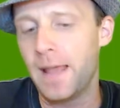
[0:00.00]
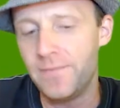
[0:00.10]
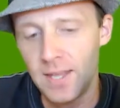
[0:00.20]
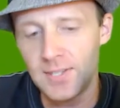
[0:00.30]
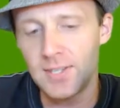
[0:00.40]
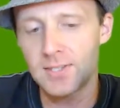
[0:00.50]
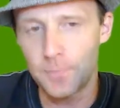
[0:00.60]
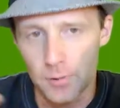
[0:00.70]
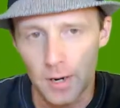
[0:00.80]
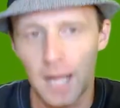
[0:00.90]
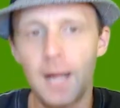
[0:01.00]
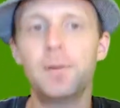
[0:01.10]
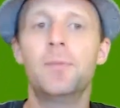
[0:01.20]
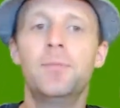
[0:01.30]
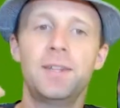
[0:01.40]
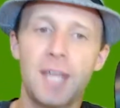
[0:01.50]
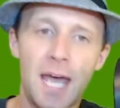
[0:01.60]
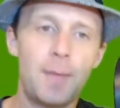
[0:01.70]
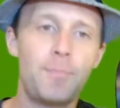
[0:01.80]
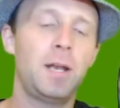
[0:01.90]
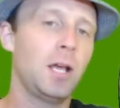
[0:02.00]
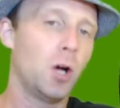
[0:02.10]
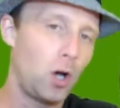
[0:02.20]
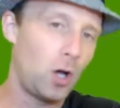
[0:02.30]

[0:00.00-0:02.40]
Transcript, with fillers: And this is a problem that's happening